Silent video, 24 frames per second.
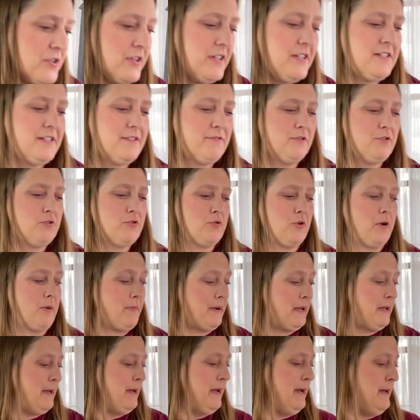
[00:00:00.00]
in a different drawer,
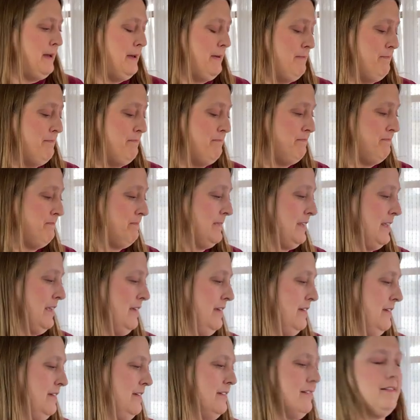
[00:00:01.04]
but
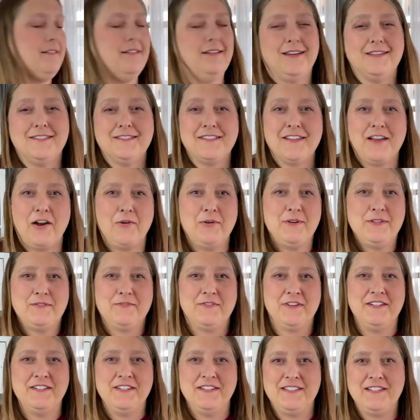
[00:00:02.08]
it's always
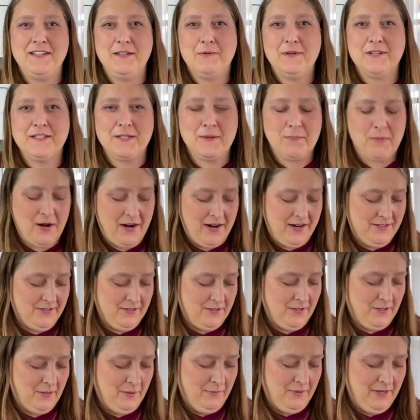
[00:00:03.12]
fun to see what surprise
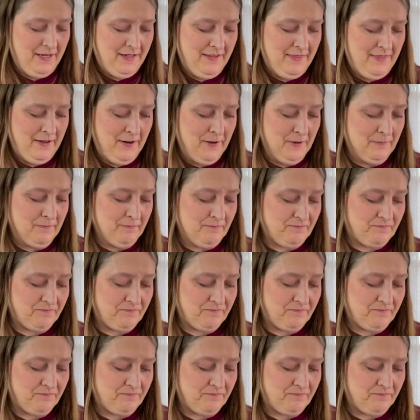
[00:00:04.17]
will be in there.